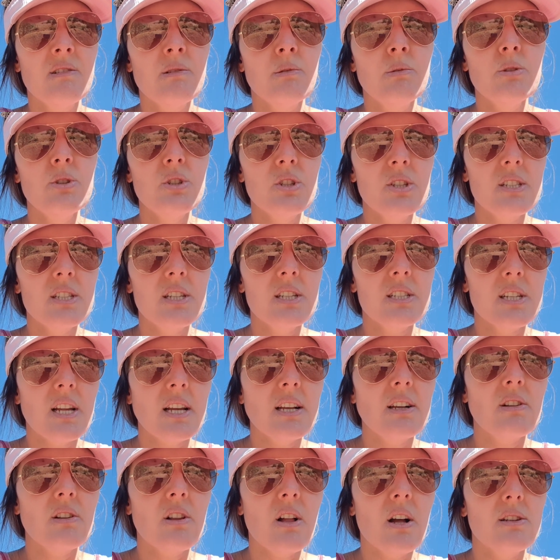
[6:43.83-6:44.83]
which is a
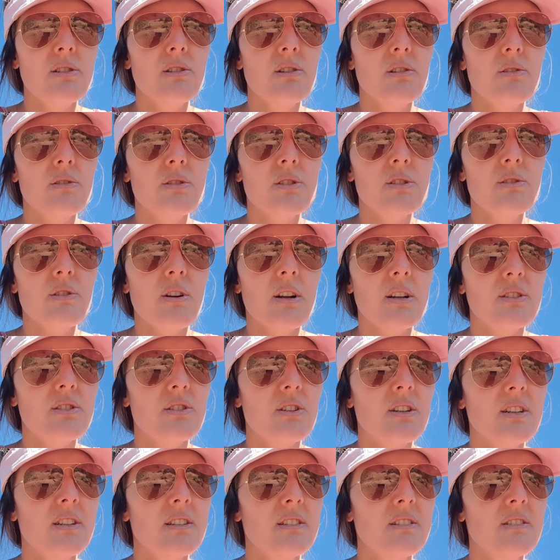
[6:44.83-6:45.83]
psychological
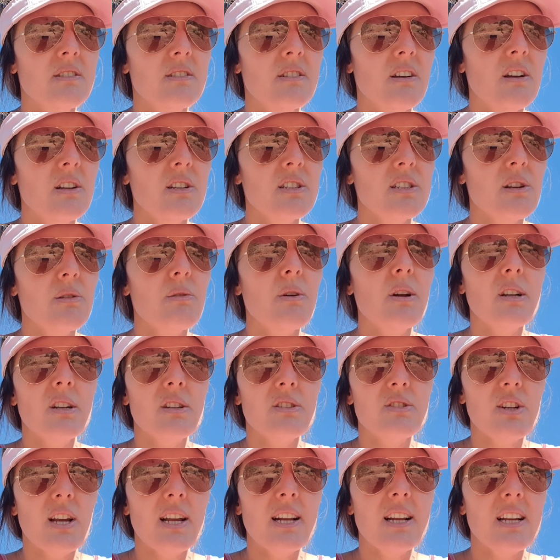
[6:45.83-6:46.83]
structure, also
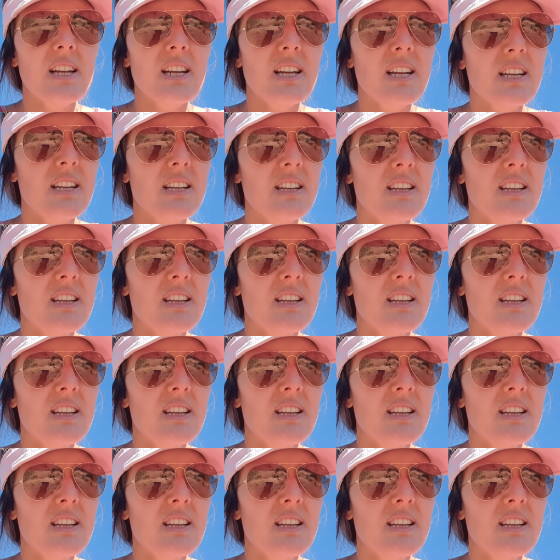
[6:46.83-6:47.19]
energetic.